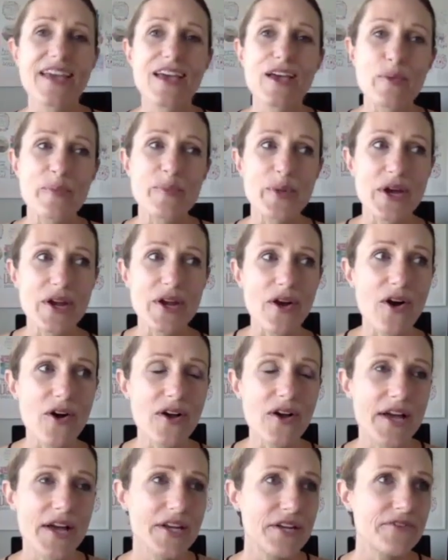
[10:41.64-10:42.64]
but
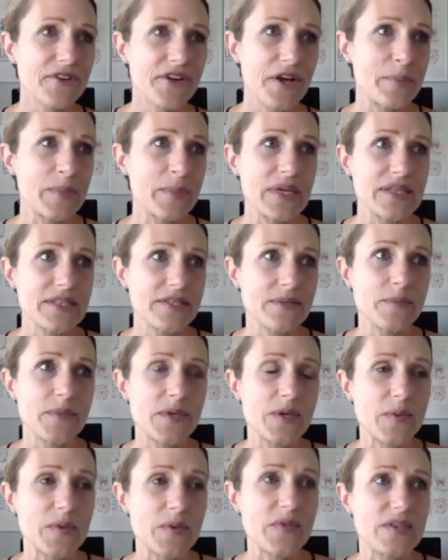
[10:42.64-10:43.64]
all kind of coming to
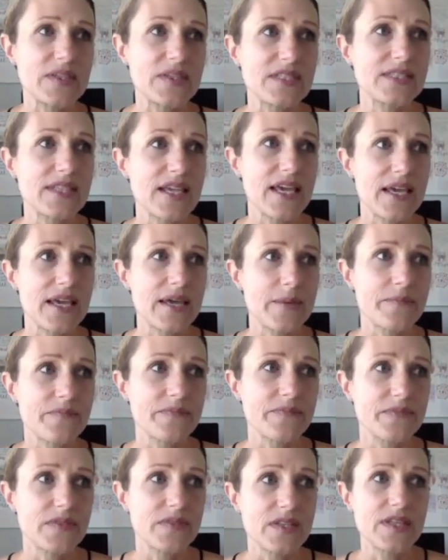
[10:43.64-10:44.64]
me with the
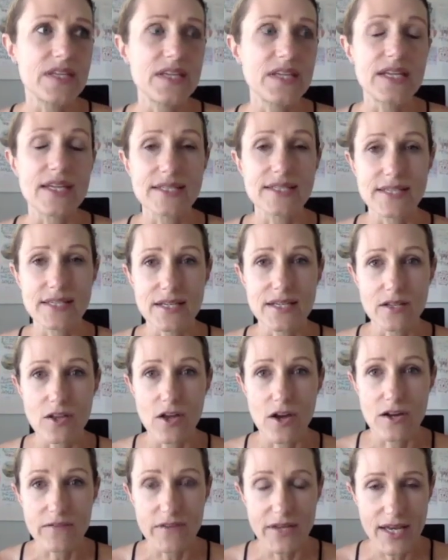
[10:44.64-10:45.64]
same needs. And a
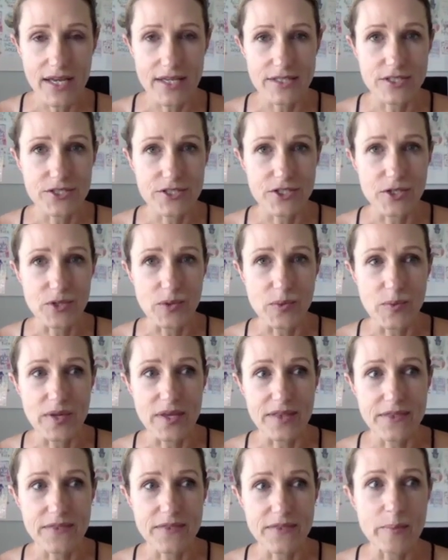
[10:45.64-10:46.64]
lot of it had to do
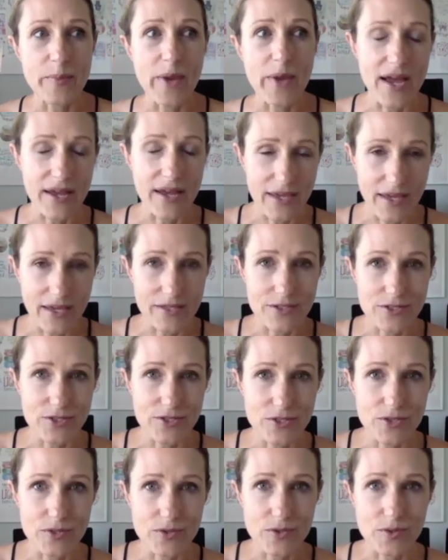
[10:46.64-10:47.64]
with the back end
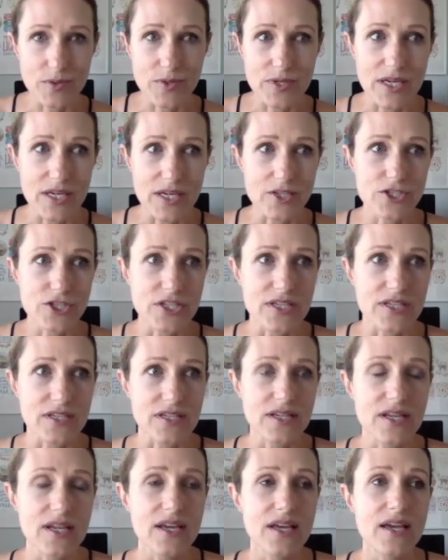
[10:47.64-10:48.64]

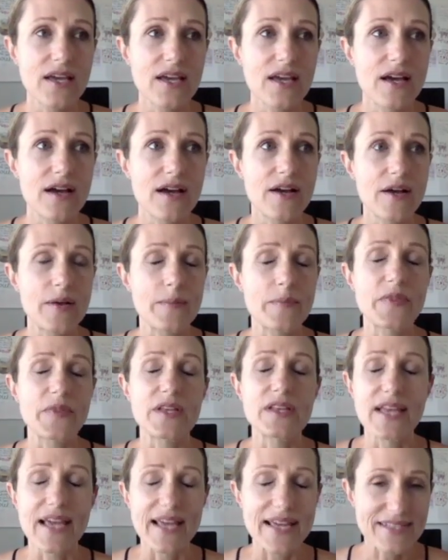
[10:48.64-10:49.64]
creation, the
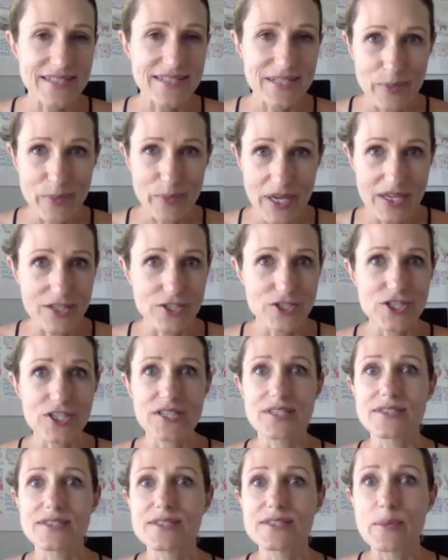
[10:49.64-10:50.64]
landing
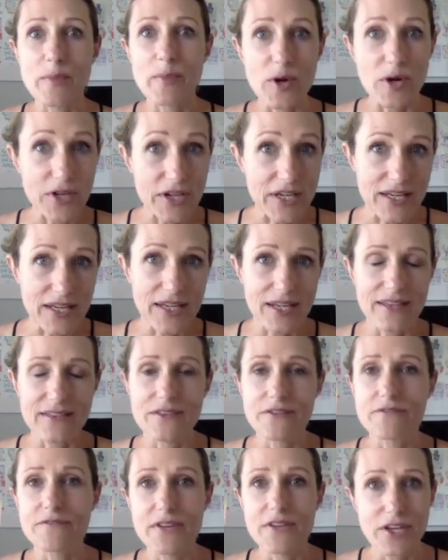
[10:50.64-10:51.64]
pages, the marketing,
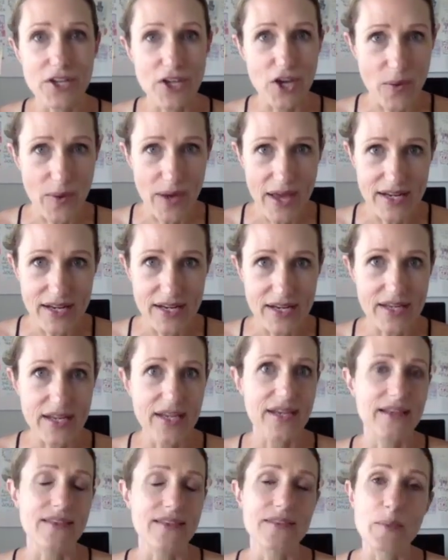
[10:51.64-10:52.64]
the video
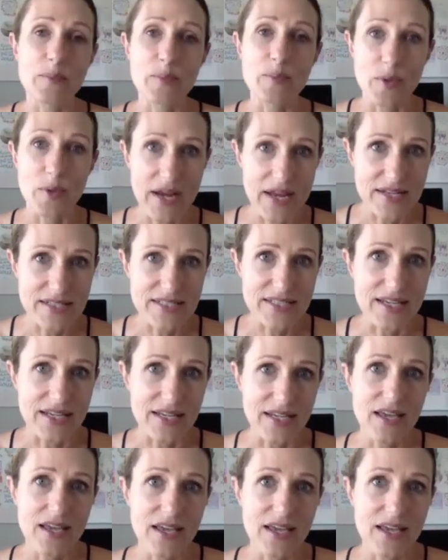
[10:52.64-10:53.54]
editing, the branding,